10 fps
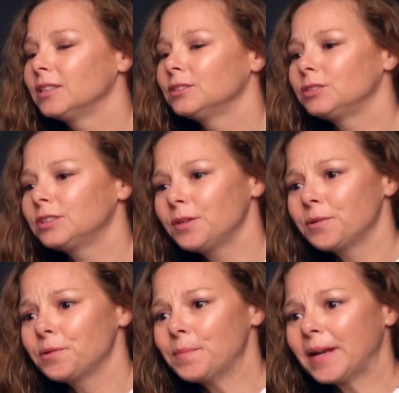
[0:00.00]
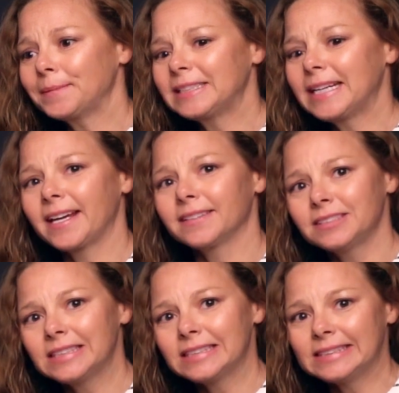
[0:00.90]
So my name is
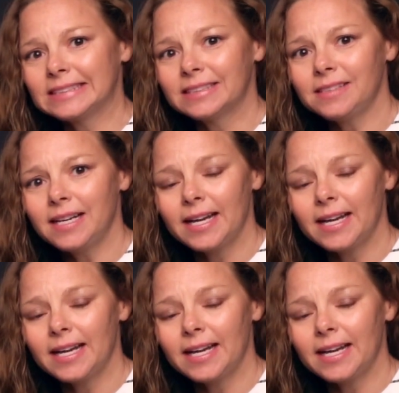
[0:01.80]
Candace Gleason,